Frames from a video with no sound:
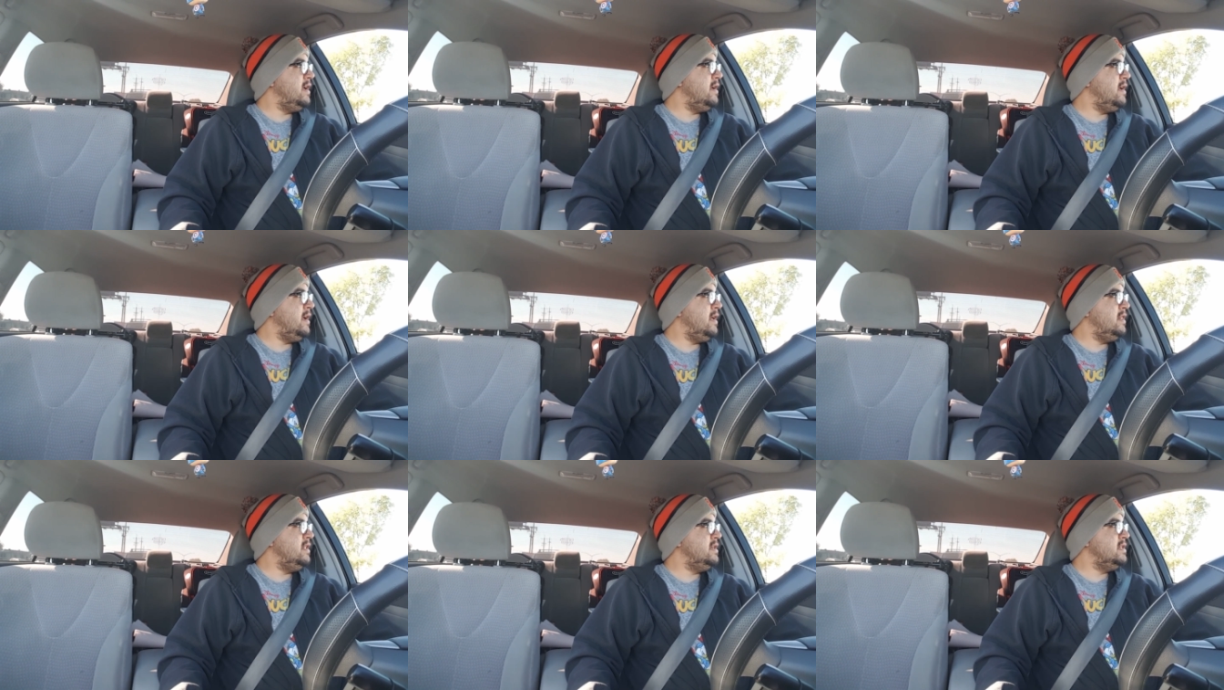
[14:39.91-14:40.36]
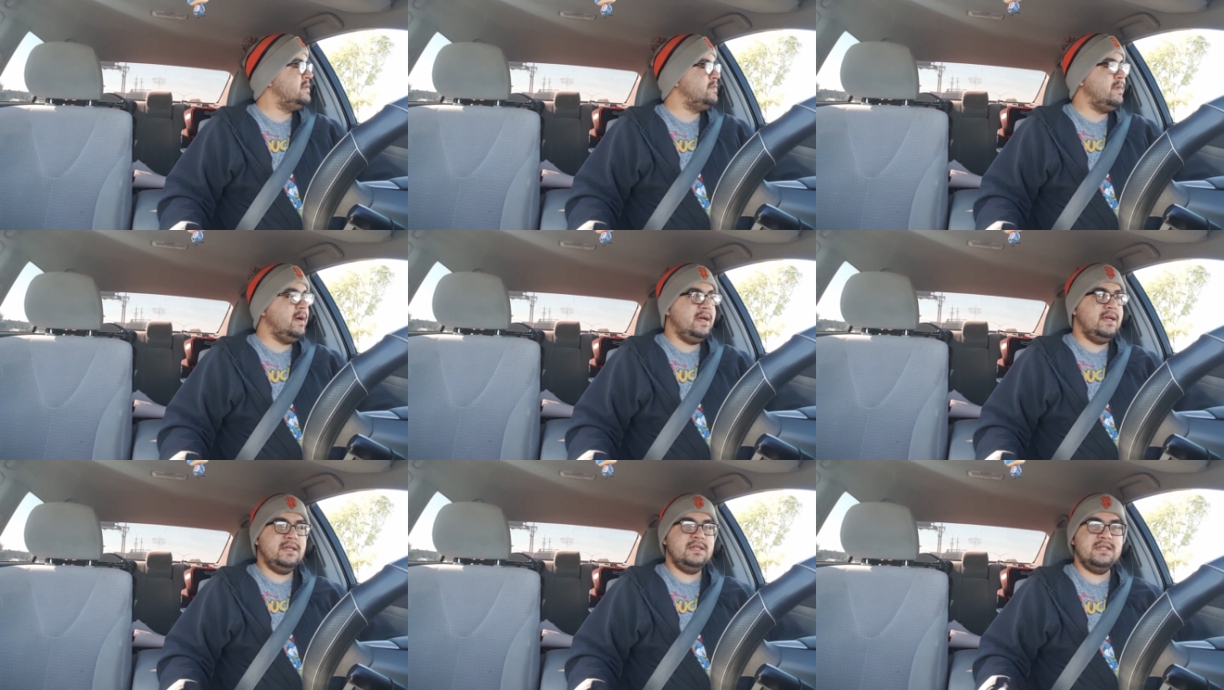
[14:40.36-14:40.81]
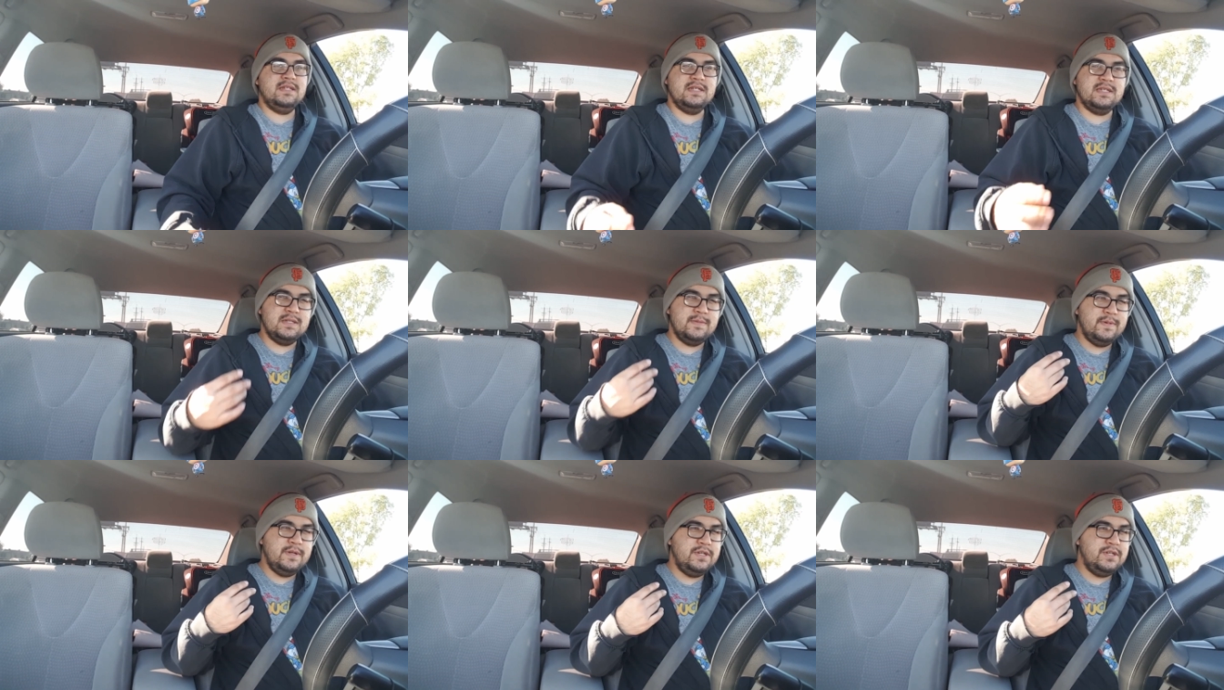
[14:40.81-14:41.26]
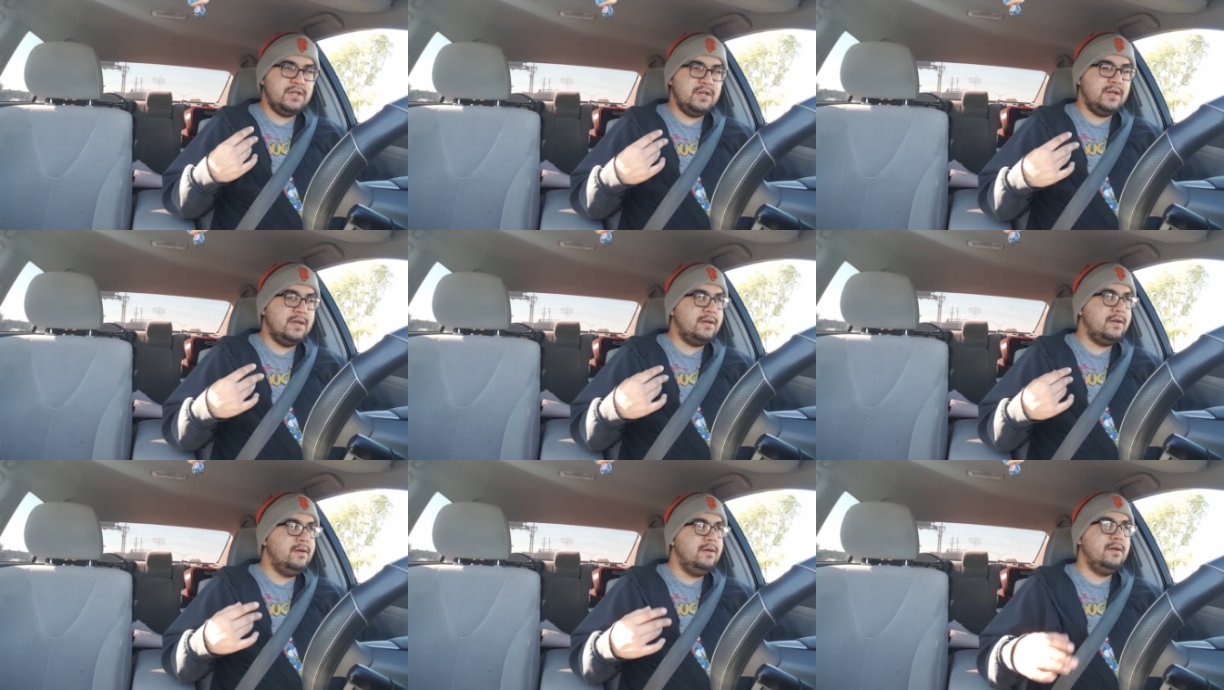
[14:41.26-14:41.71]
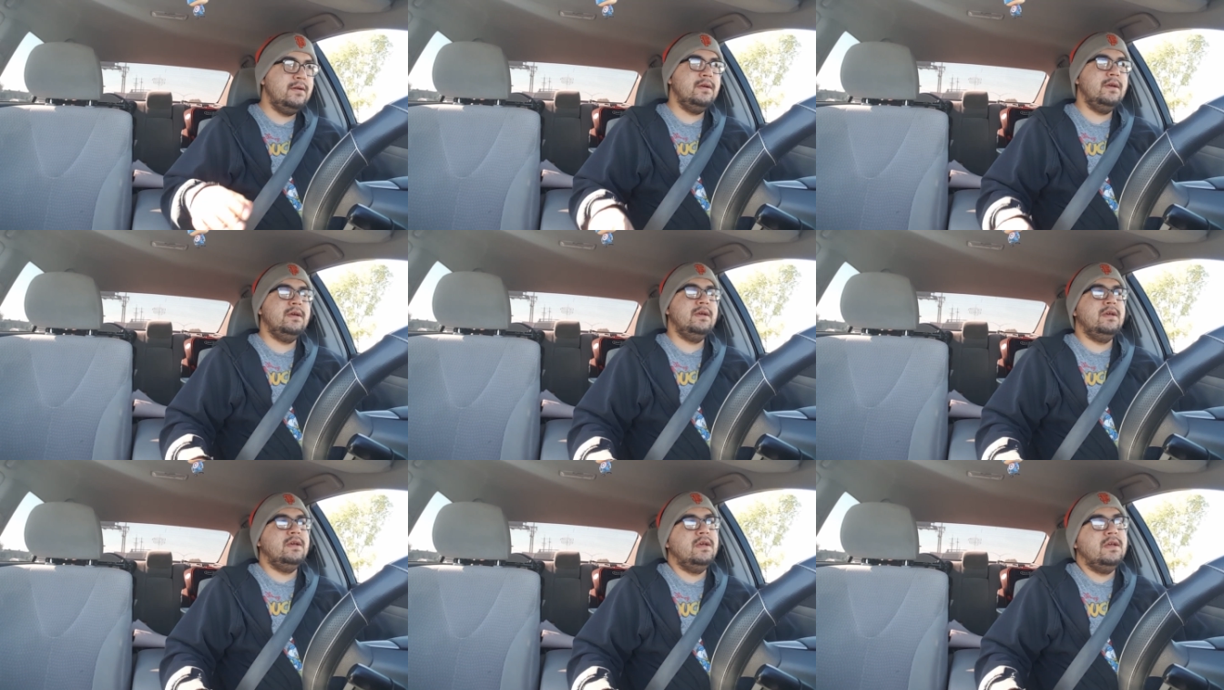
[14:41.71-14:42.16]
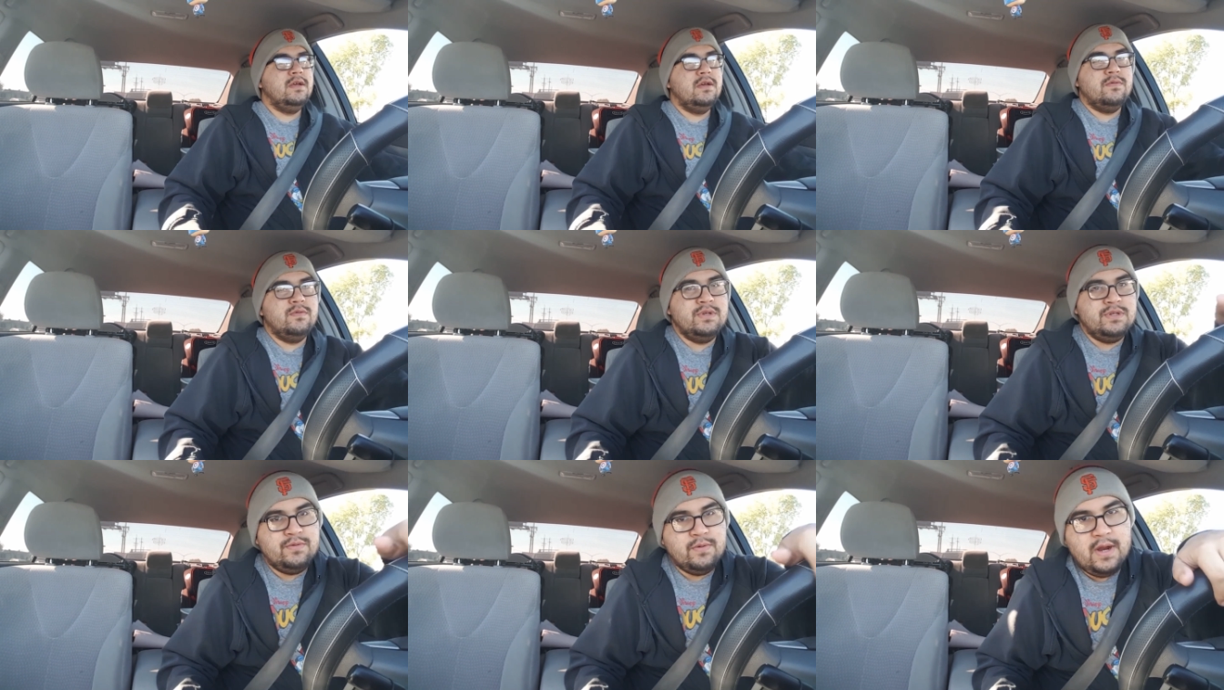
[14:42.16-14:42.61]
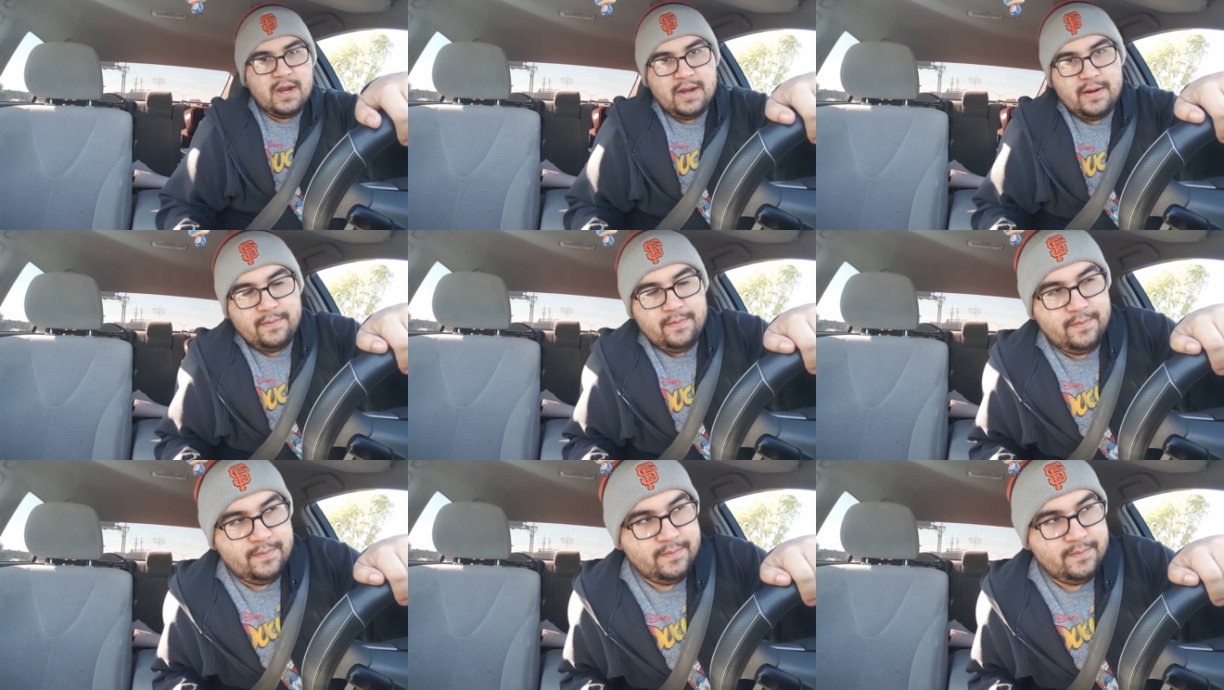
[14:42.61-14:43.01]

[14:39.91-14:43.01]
at least my suspicion was right.